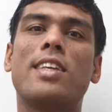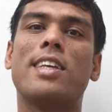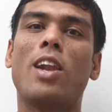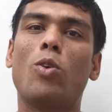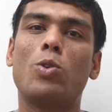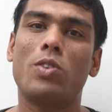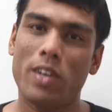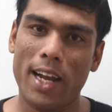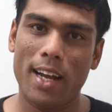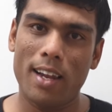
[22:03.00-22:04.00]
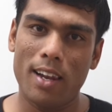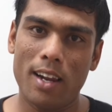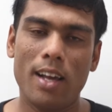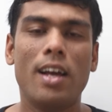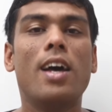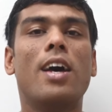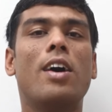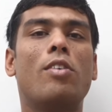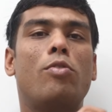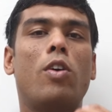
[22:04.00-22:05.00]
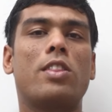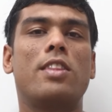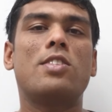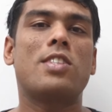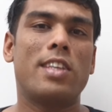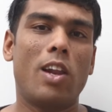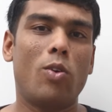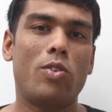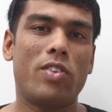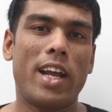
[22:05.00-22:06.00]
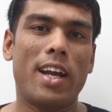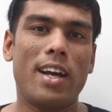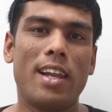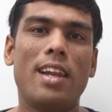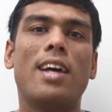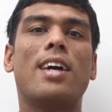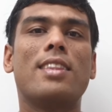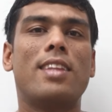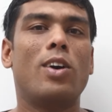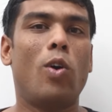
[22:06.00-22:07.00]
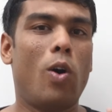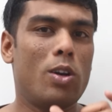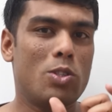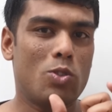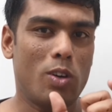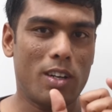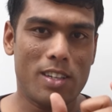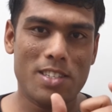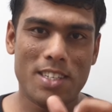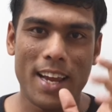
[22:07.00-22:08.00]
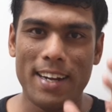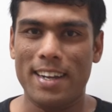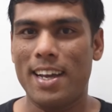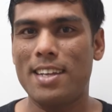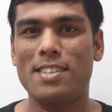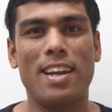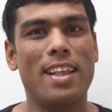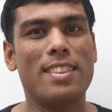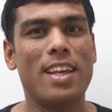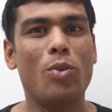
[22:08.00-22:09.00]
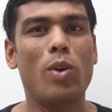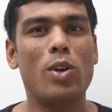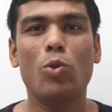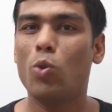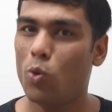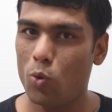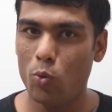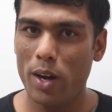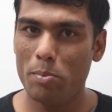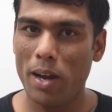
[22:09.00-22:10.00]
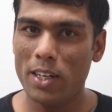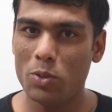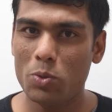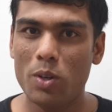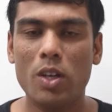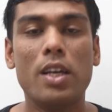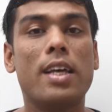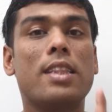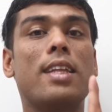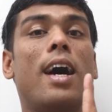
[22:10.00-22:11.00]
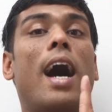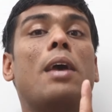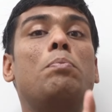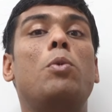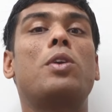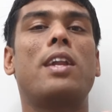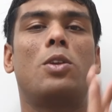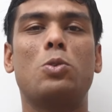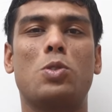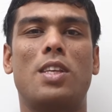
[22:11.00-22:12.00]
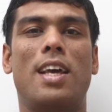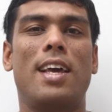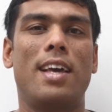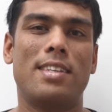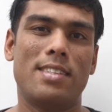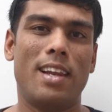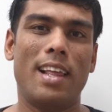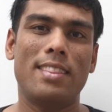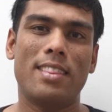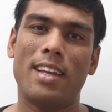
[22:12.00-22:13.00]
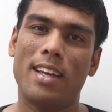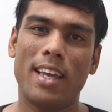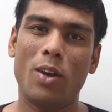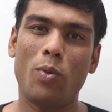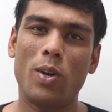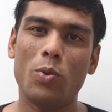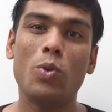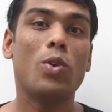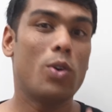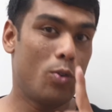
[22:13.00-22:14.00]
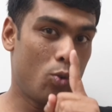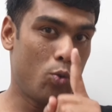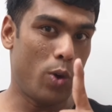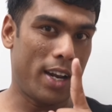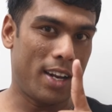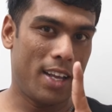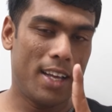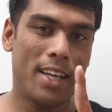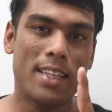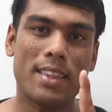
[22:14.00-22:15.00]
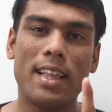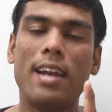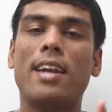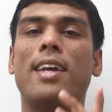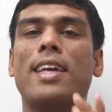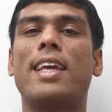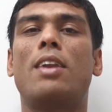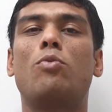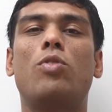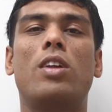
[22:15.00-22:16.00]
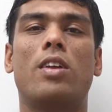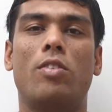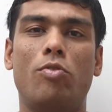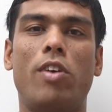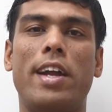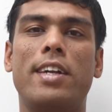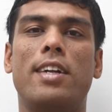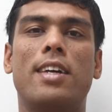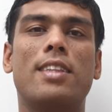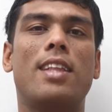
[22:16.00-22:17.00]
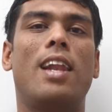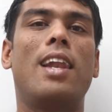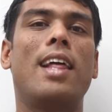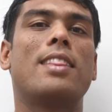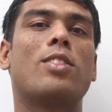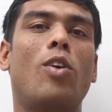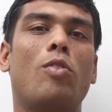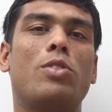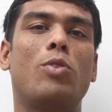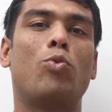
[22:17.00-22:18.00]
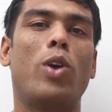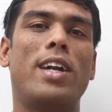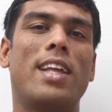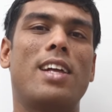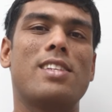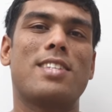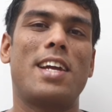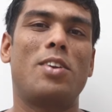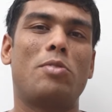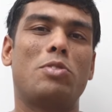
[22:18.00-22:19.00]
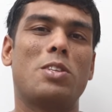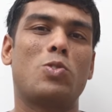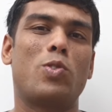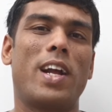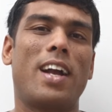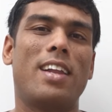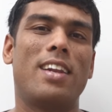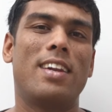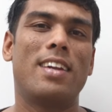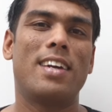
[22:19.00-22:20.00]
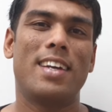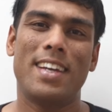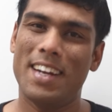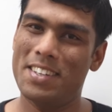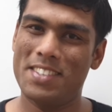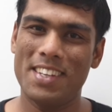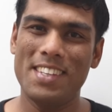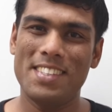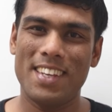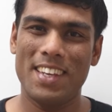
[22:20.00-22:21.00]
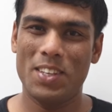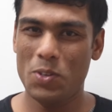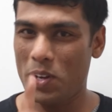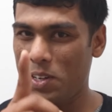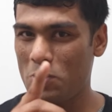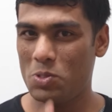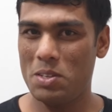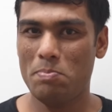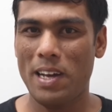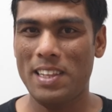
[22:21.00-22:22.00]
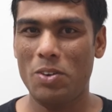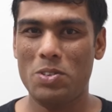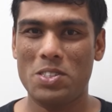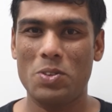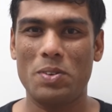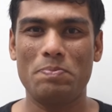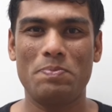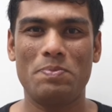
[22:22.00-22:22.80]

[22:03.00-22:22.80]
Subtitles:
yellow triangle. For this yellow triangle, the horizontal side has a length equal to 1 by 2. The hypotenuse has a length equal to 1. Then can we find the length of the vertical side of this triangle? It's easy. You can use the Pythagoras theorem.